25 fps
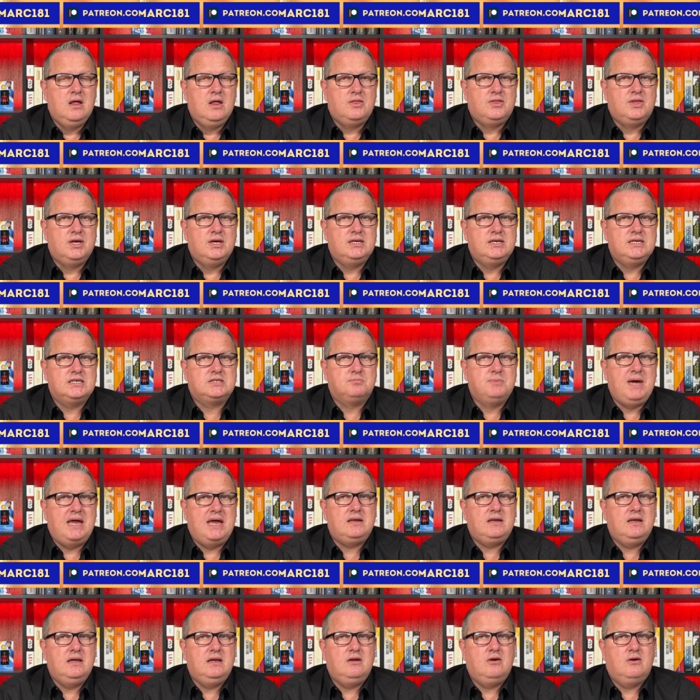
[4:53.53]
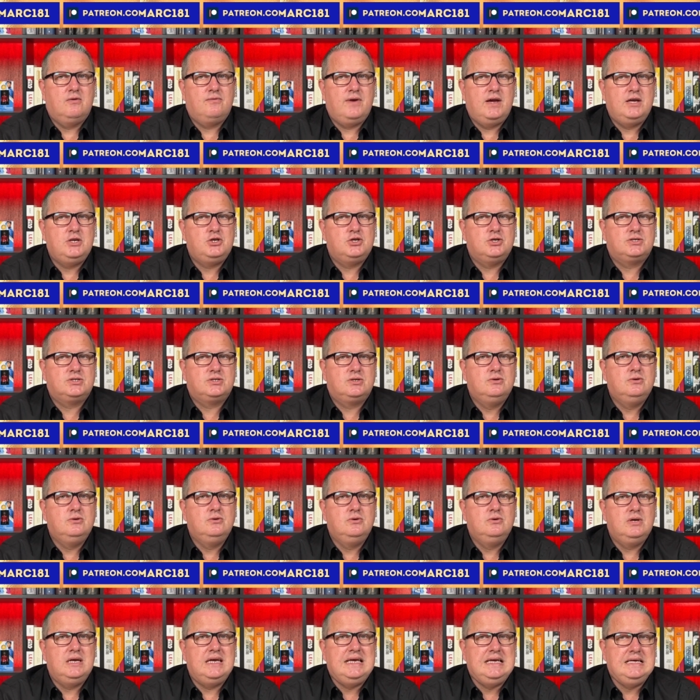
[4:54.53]
The dismantling of
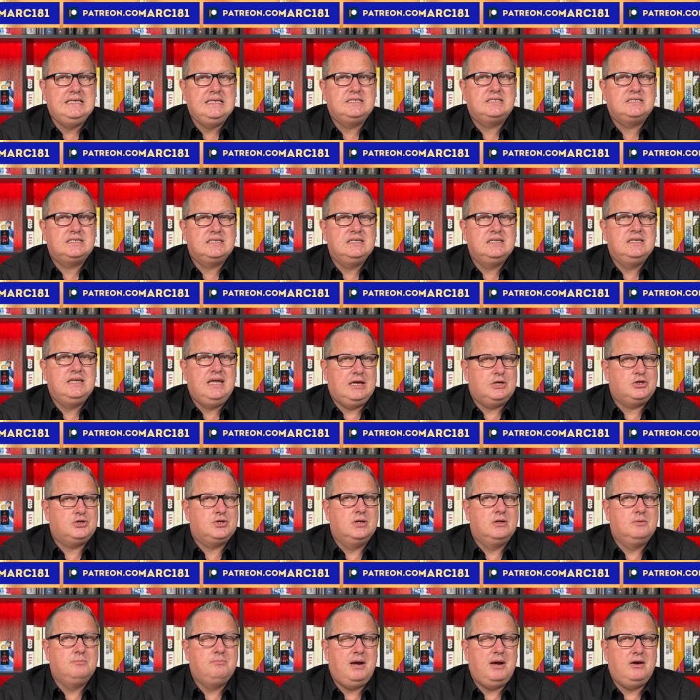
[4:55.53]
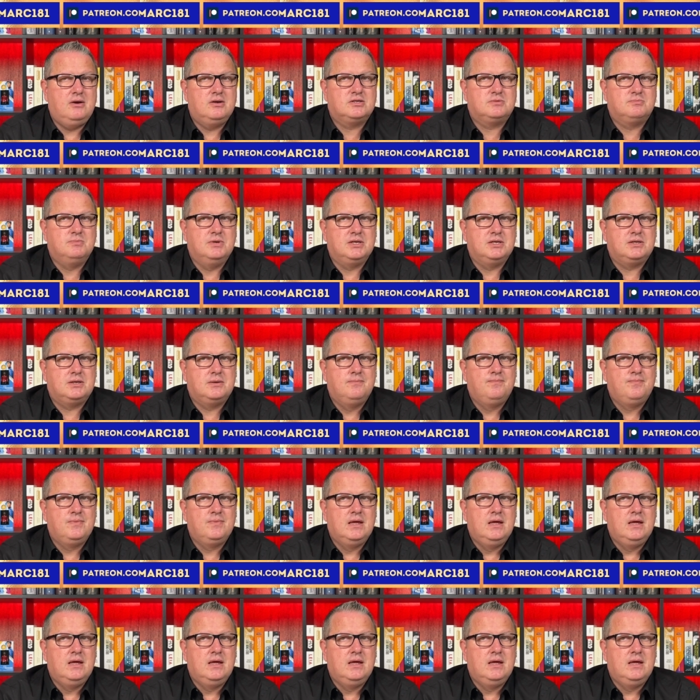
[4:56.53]
HS2 is a national embarrassment.